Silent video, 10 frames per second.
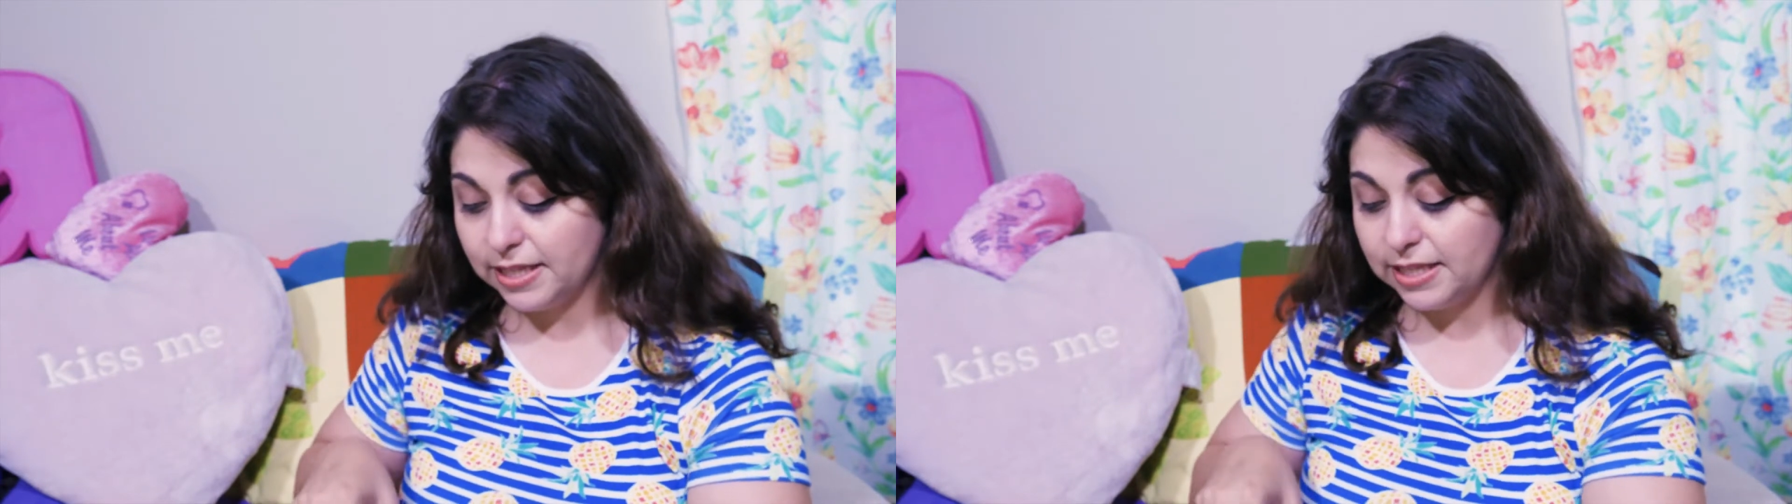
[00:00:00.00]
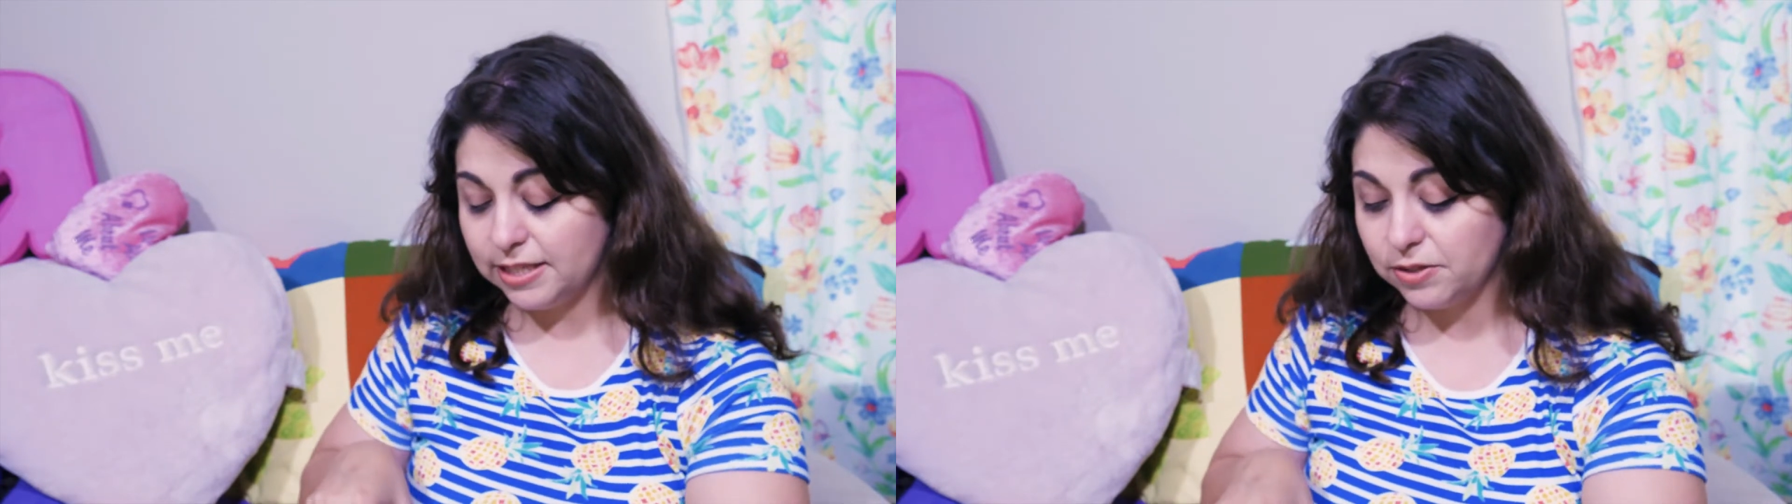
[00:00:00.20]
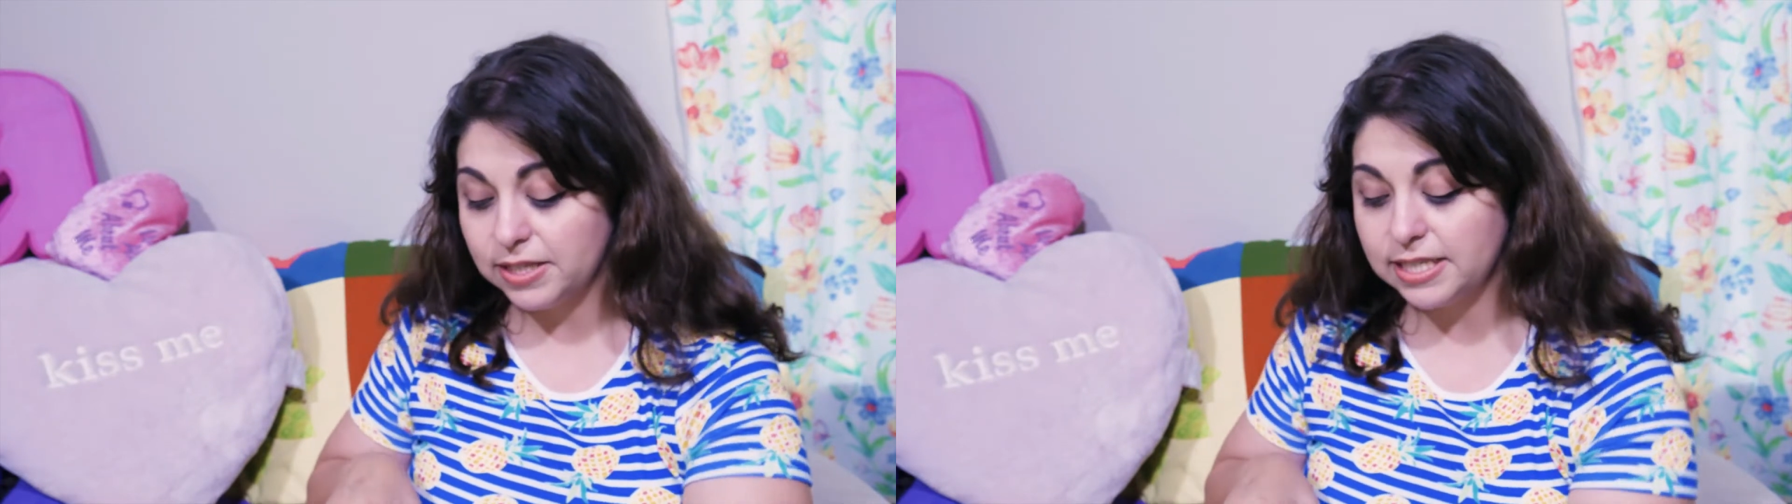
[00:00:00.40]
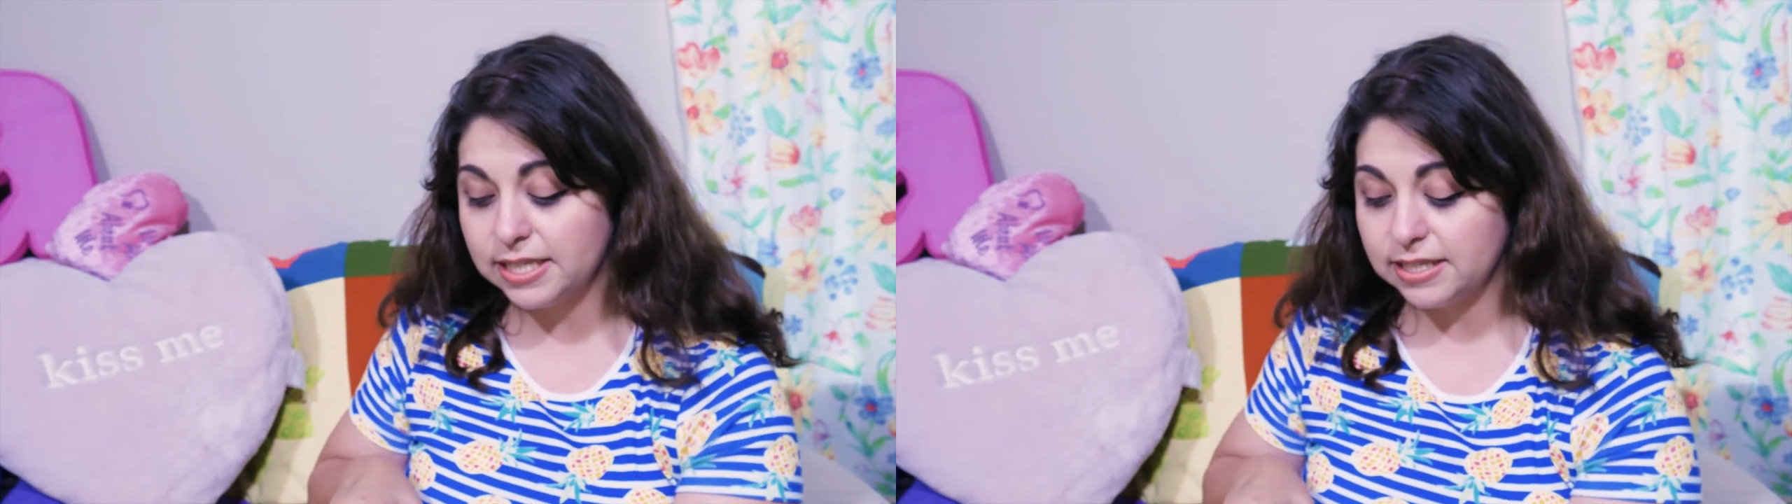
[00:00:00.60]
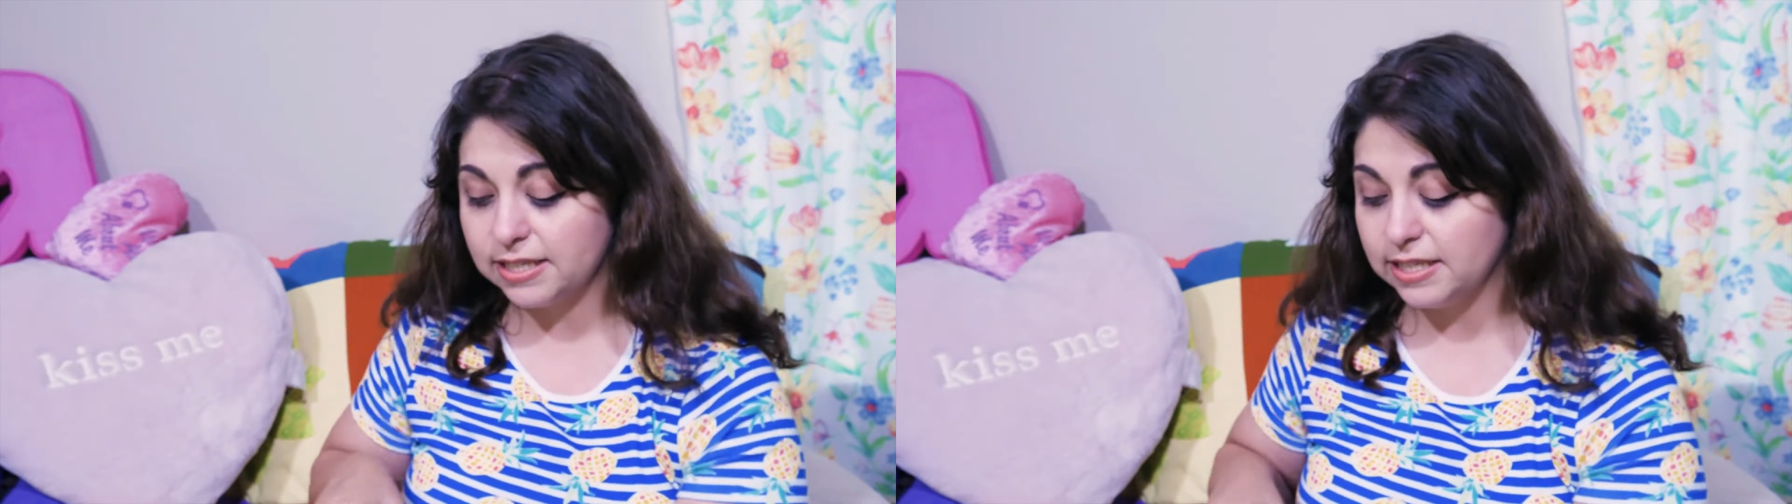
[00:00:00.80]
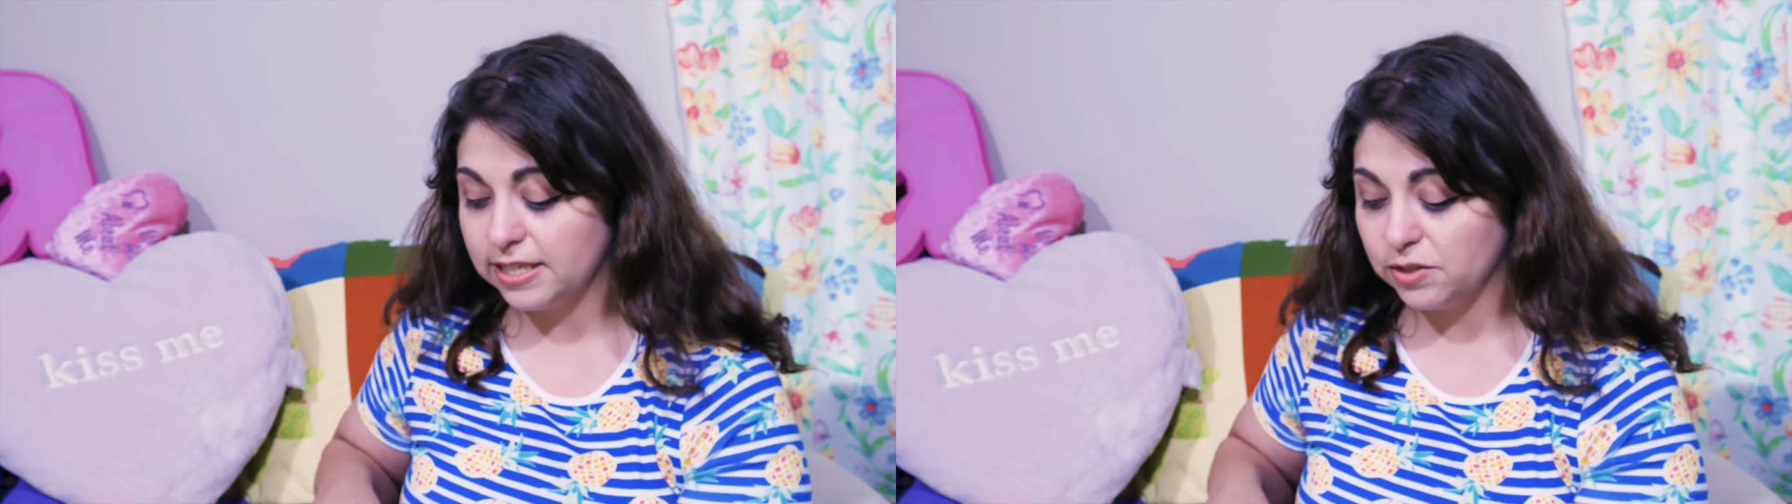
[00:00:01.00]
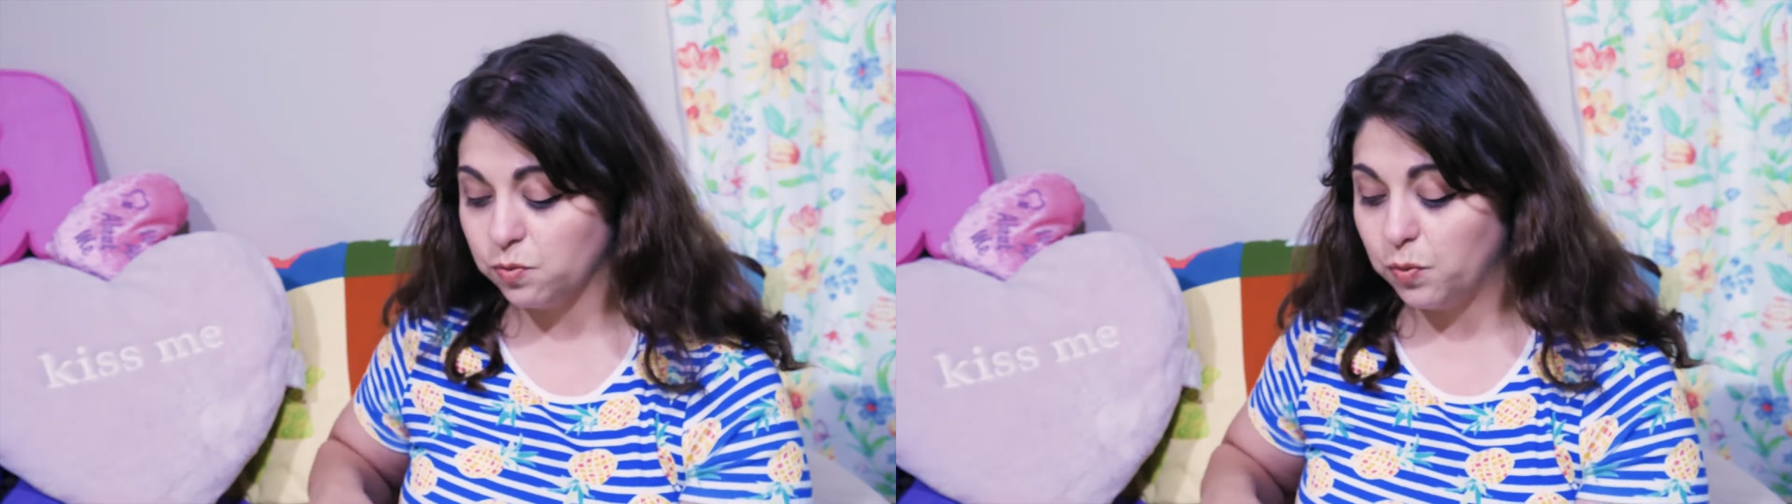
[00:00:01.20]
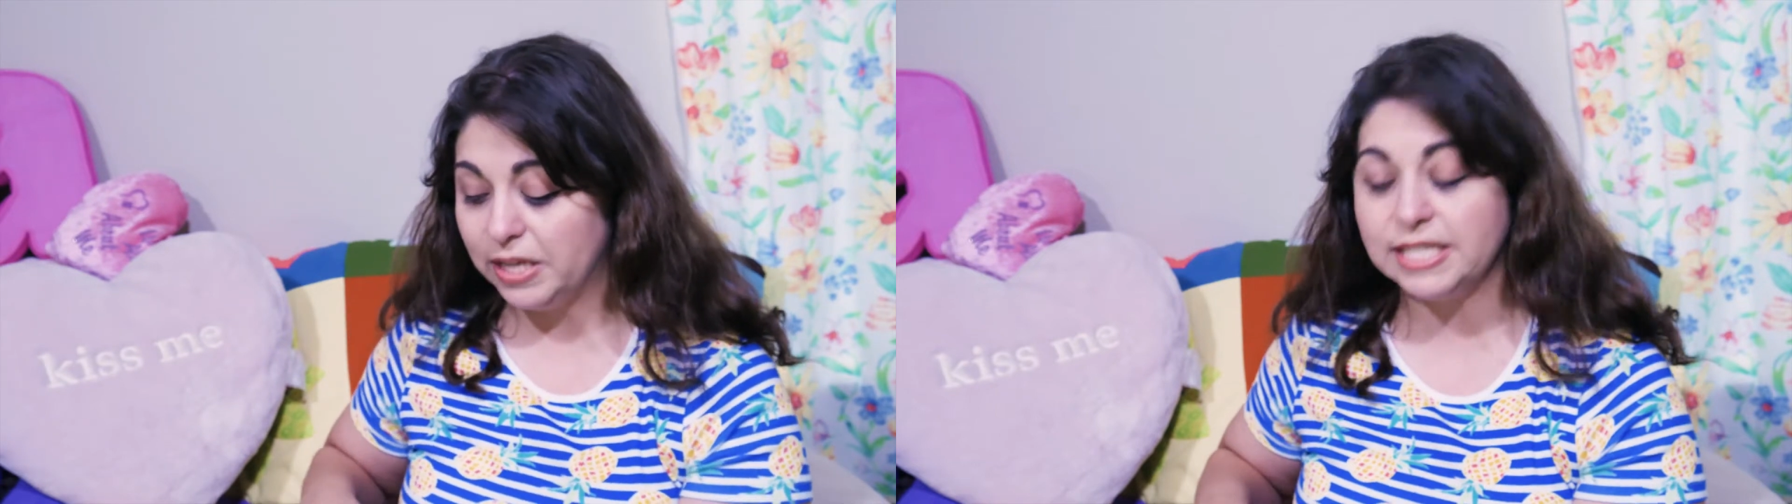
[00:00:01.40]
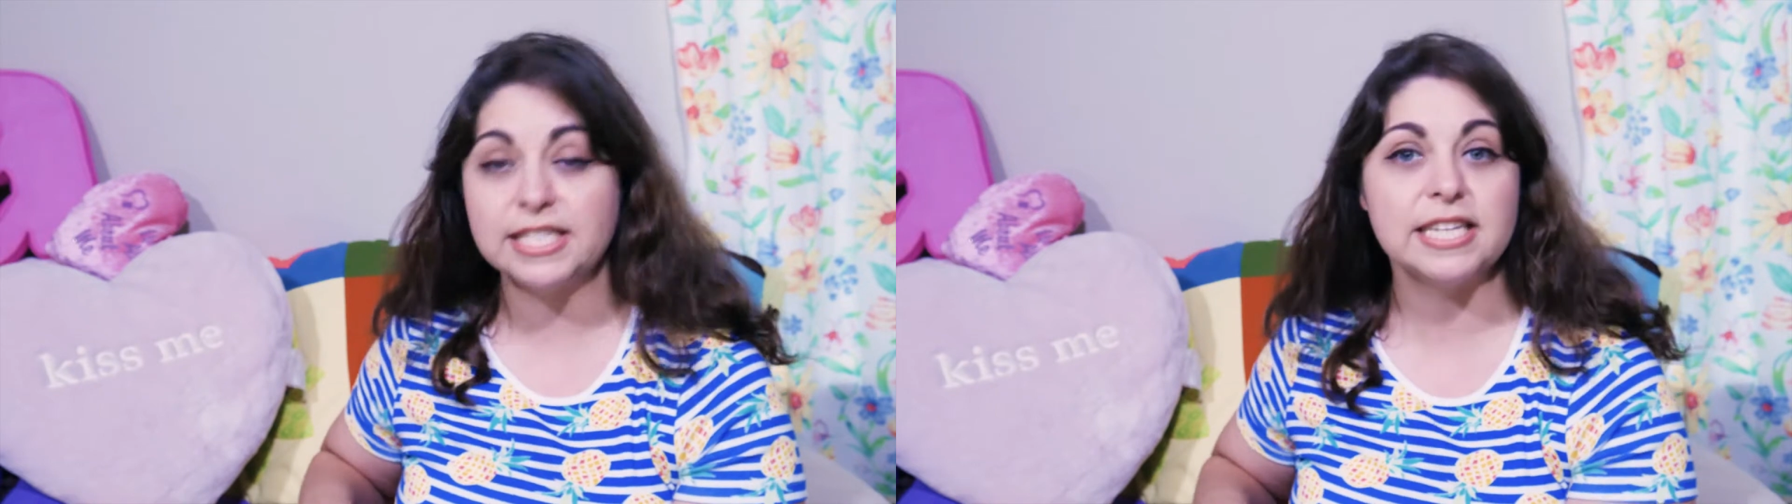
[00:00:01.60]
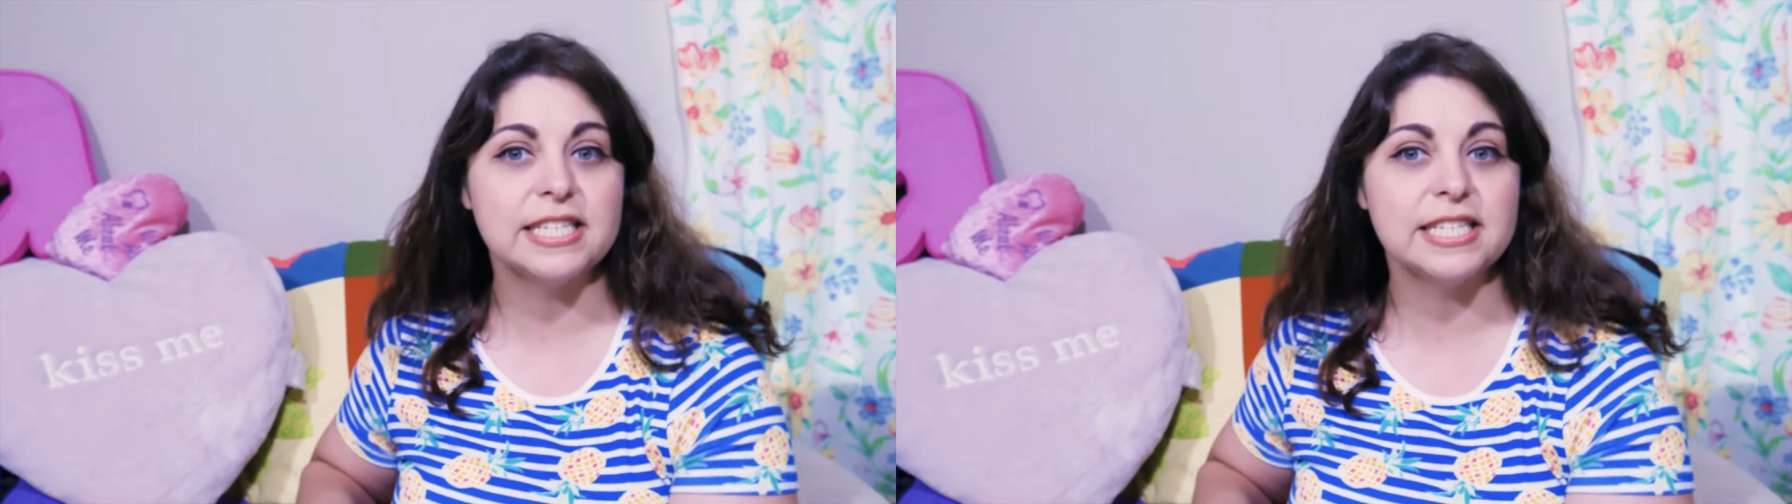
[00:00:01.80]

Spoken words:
so this is Wednesday.